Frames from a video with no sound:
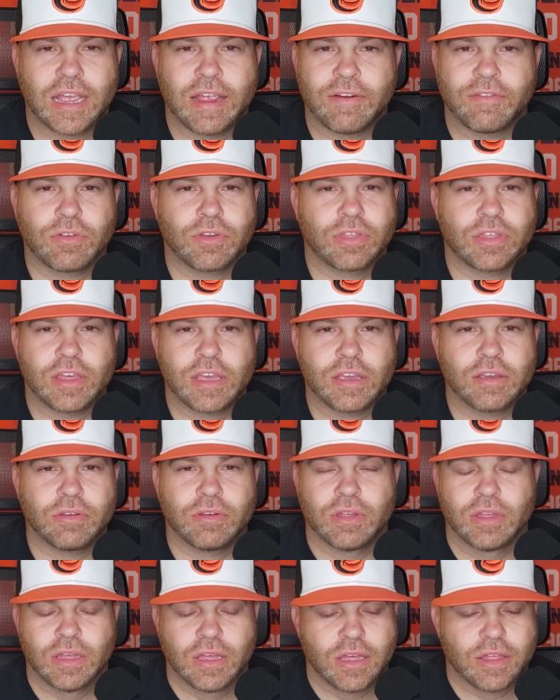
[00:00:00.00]

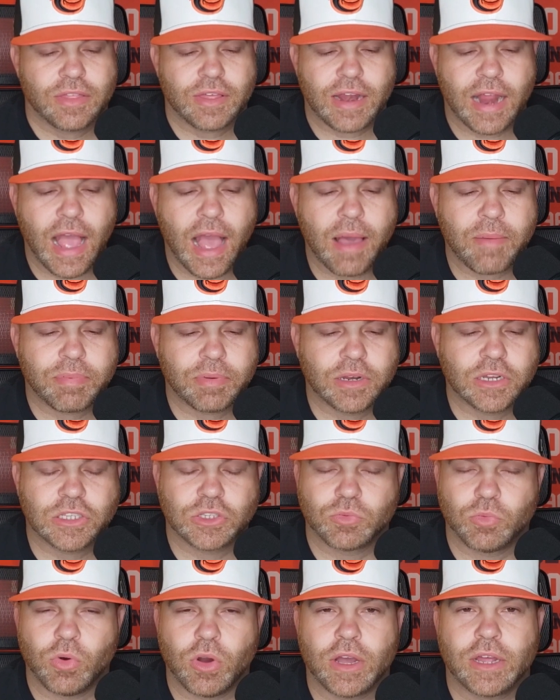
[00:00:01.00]
everything that happened
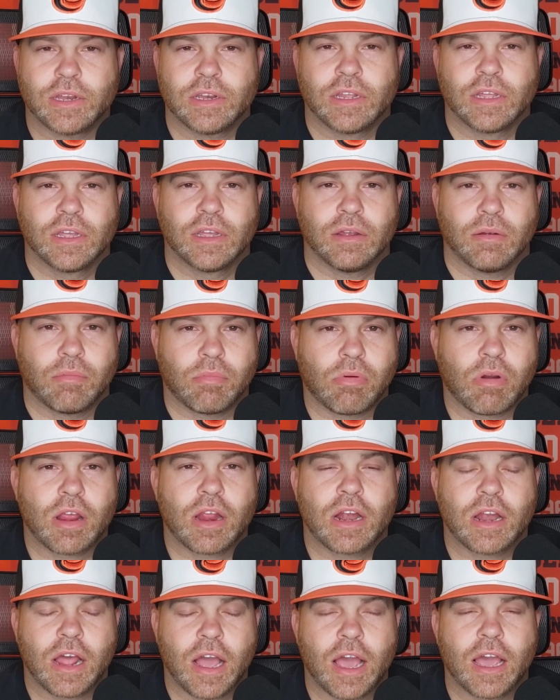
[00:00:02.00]
is what
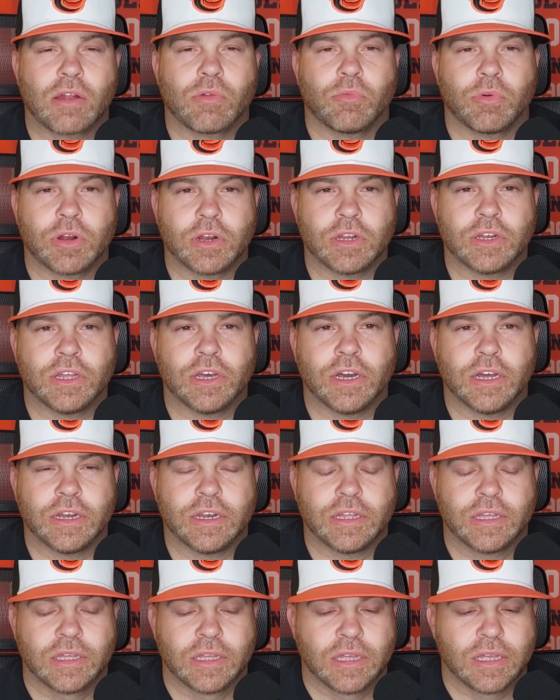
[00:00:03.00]
Brandon Hyde would have
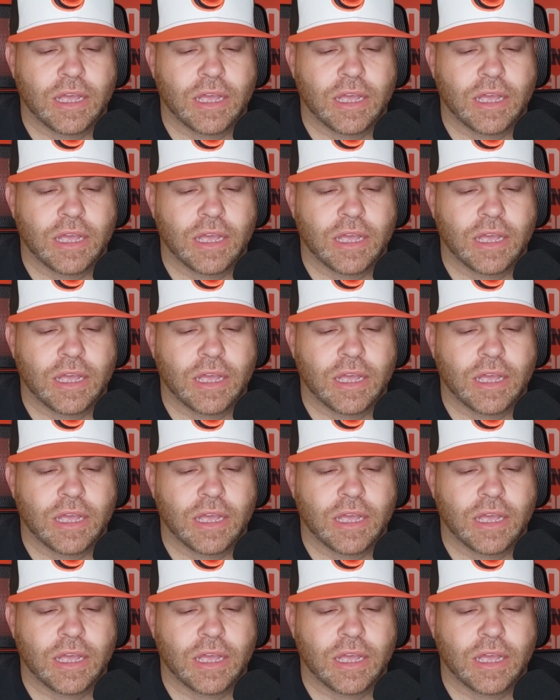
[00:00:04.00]
done.